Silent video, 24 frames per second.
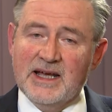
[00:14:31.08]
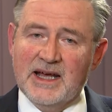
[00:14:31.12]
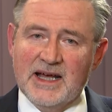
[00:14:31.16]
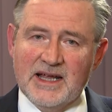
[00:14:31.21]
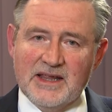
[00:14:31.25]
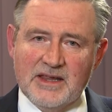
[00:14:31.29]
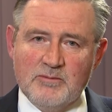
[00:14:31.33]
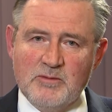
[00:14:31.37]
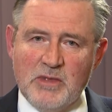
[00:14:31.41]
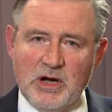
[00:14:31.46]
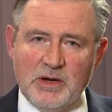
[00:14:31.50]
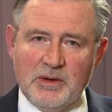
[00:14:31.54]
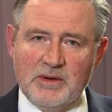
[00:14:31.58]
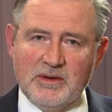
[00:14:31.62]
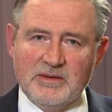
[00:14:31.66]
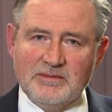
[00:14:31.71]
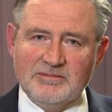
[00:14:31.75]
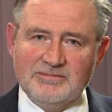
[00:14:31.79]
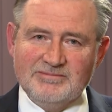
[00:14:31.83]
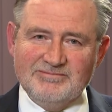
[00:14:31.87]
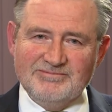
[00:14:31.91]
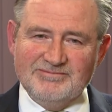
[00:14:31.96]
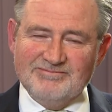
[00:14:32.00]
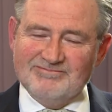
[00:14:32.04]
Ms
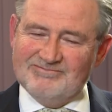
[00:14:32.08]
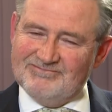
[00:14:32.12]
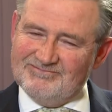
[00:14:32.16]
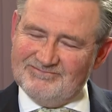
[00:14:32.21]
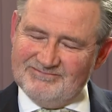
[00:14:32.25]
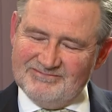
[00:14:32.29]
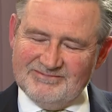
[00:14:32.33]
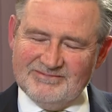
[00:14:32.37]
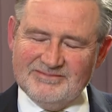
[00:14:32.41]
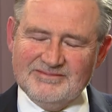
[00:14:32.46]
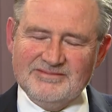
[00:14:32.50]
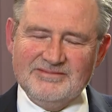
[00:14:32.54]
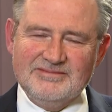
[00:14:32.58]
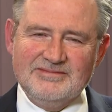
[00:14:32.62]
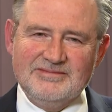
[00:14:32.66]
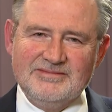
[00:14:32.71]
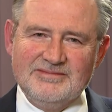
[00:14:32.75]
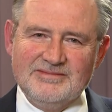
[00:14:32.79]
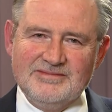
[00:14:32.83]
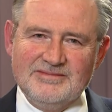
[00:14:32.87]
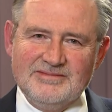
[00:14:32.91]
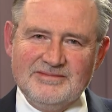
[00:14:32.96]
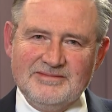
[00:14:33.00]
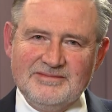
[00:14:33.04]
Gardiner, I have to call
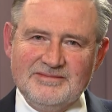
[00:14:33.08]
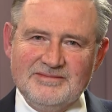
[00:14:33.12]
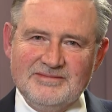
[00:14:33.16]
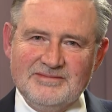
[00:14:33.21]
time there.